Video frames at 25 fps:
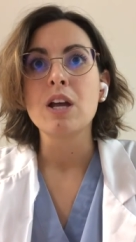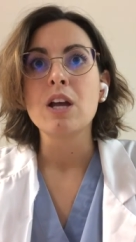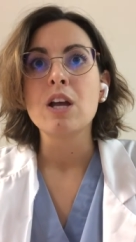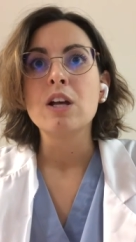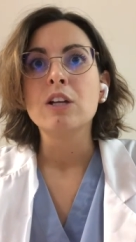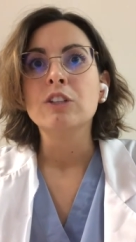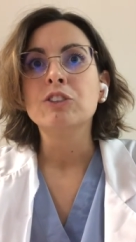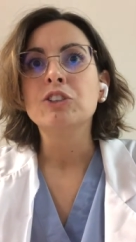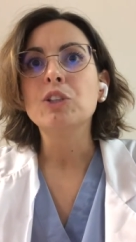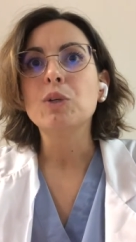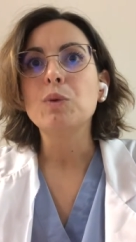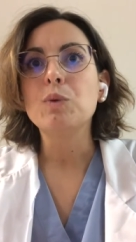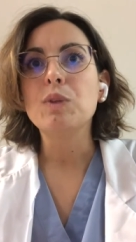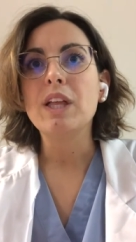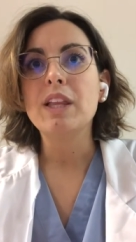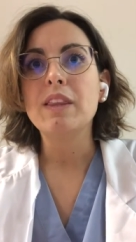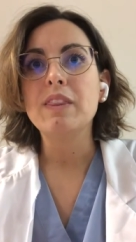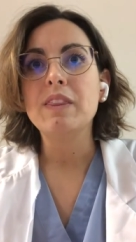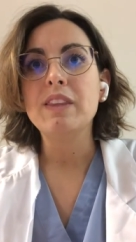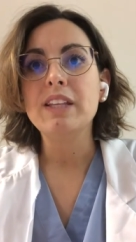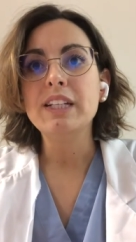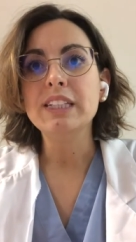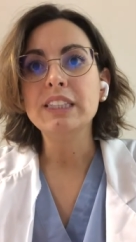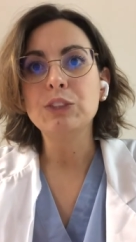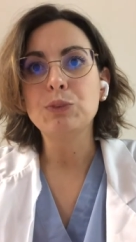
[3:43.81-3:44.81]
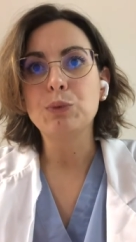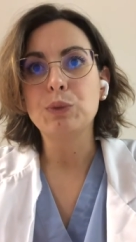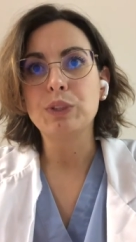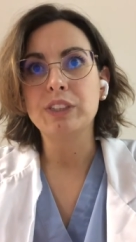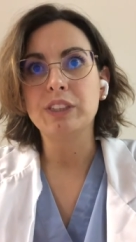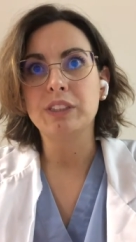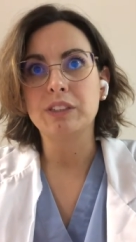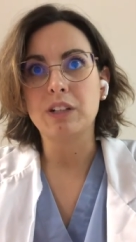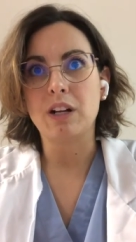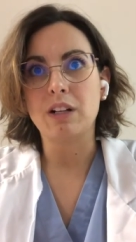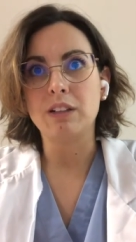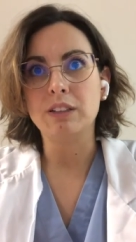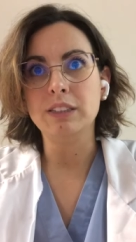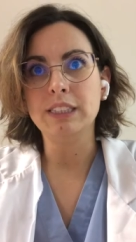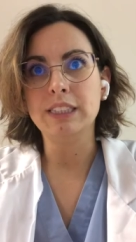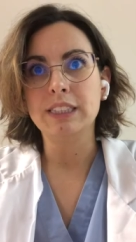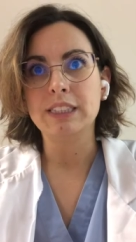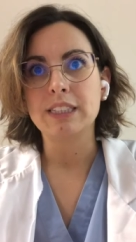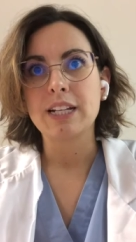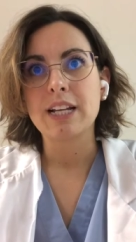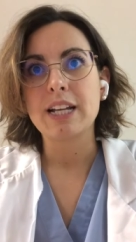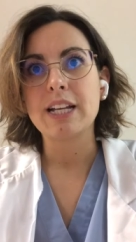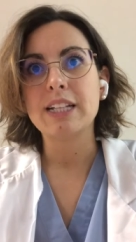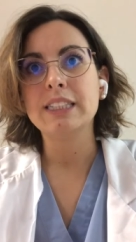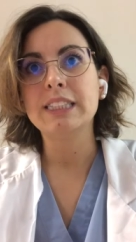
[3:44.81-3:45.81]
so that these results
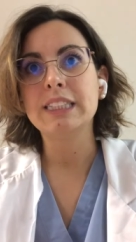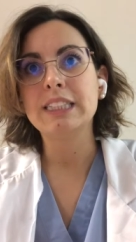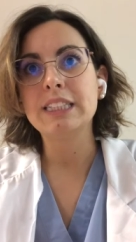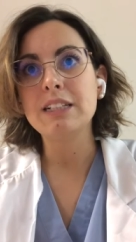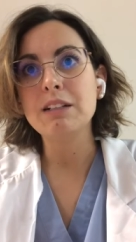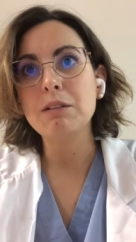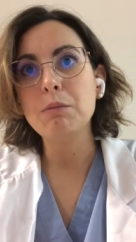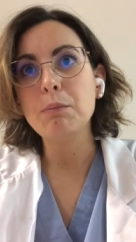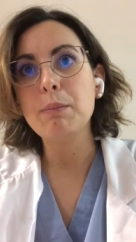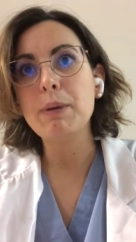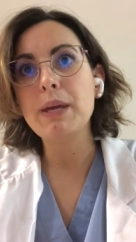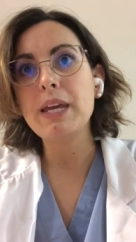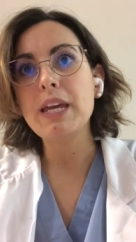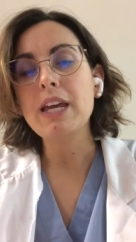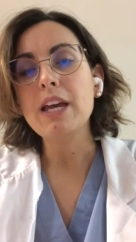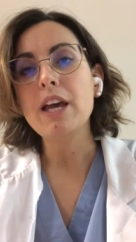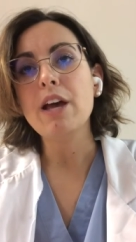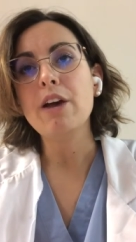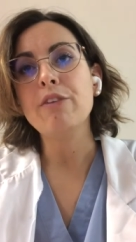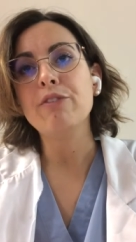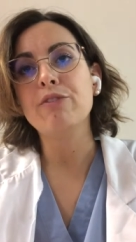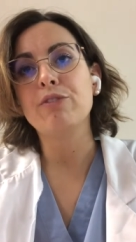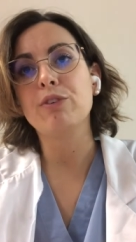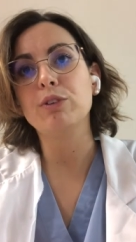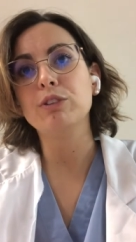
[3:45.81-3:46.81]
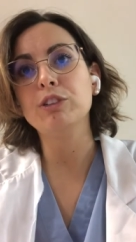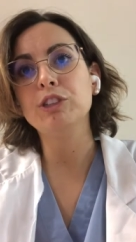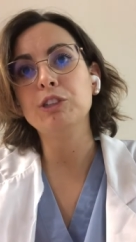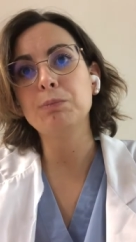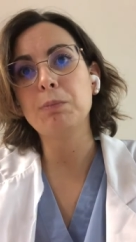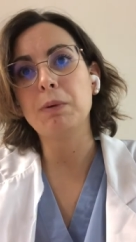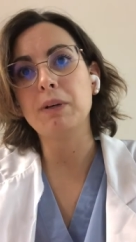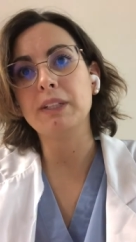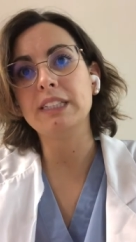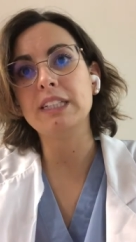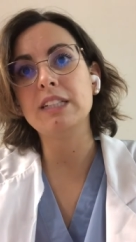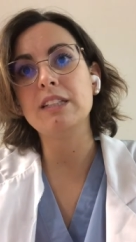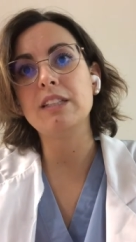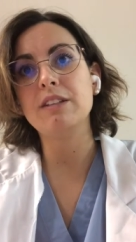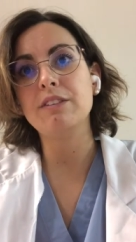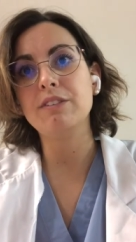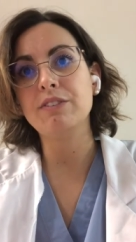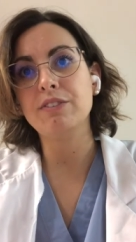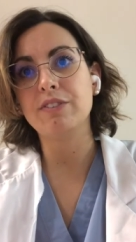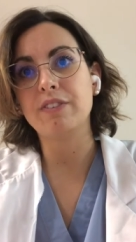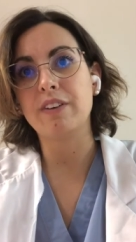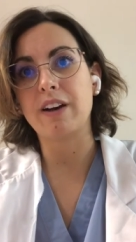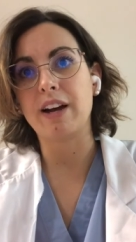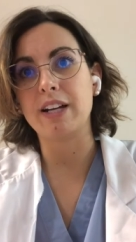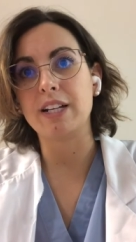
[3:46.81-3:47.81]
can still be a false positive
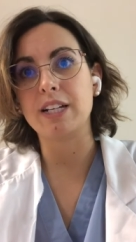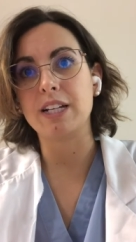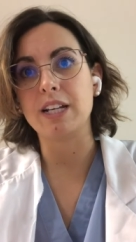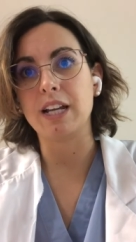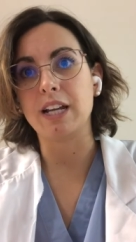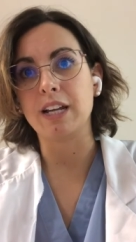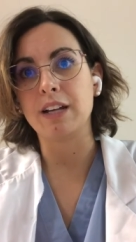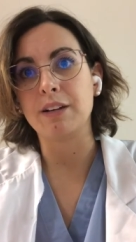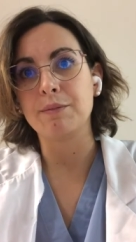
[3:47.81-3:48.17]
finding.